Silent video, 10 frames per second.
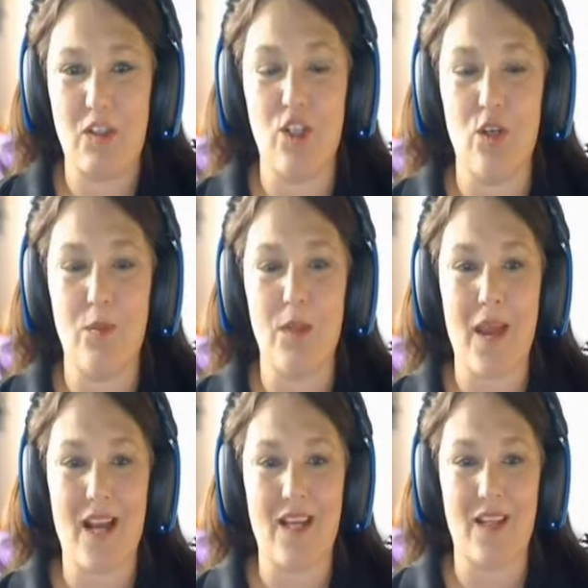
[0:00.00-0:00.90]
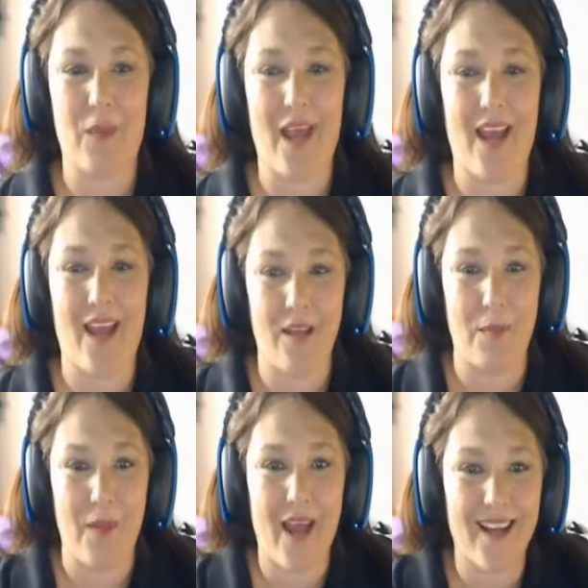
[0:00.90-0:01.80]
shoot him in the back of the back in
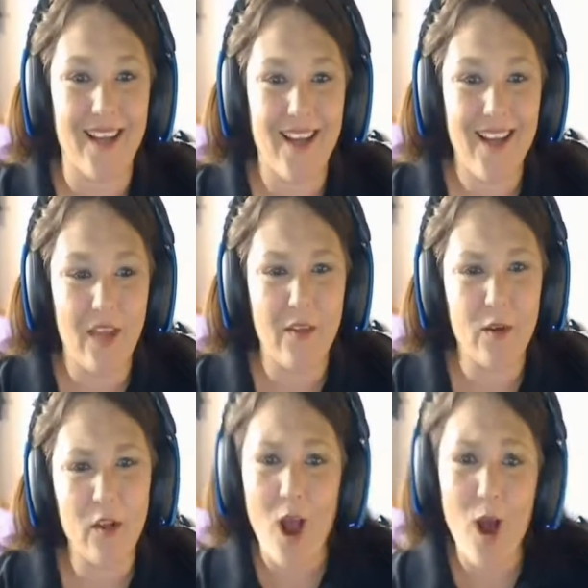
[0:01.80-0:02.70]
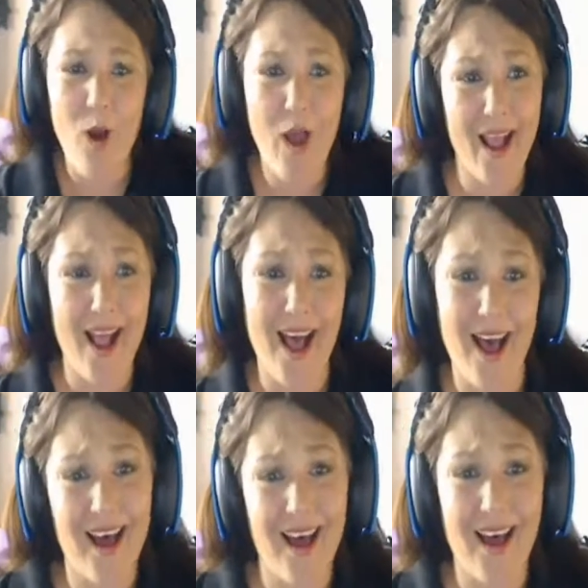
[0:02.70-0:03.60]
the back, and they're like, "Oh, hey,
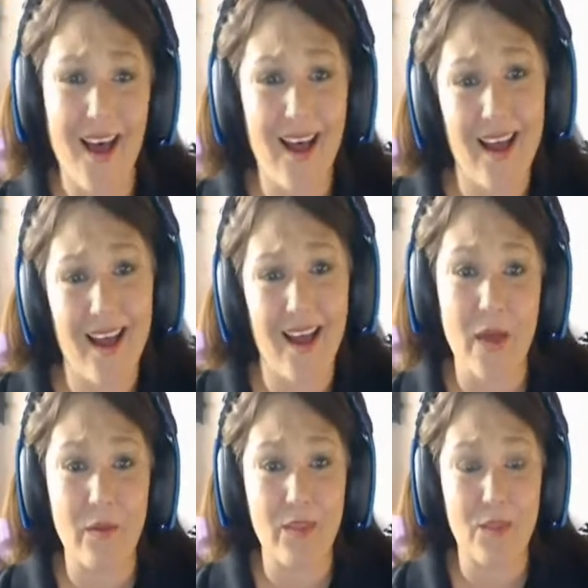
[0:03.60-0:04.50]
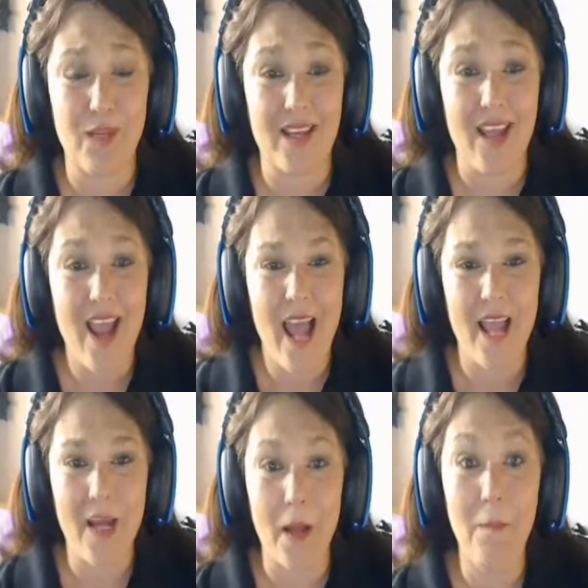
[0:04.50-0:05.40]
ha ha ha ha, that was me,"
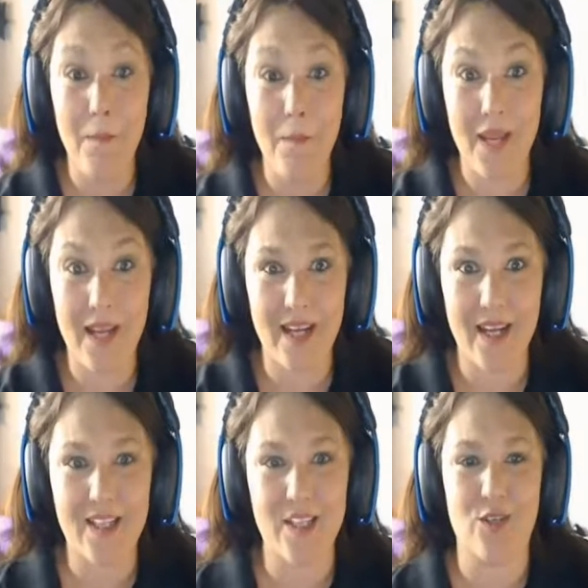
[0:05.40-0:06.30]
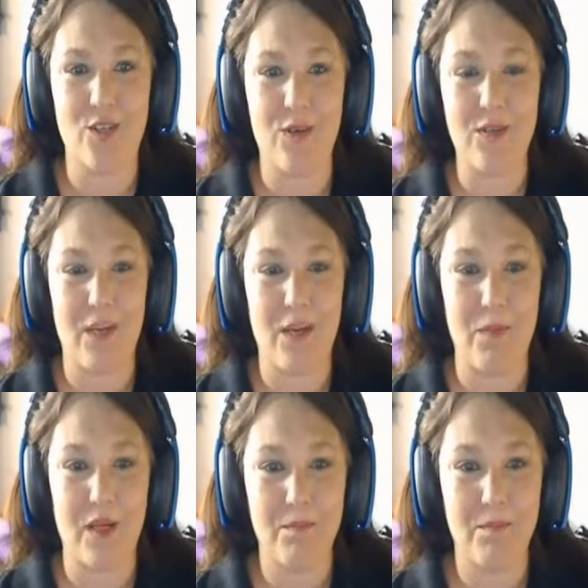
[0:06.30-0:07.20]
and admitted to stream
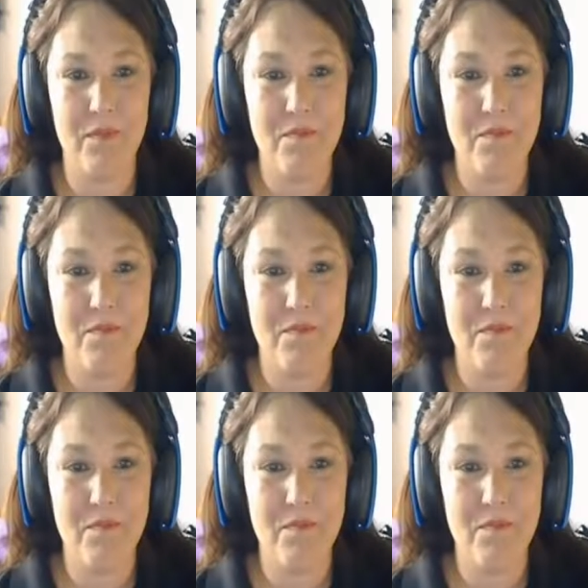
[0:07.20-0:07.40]
sniping.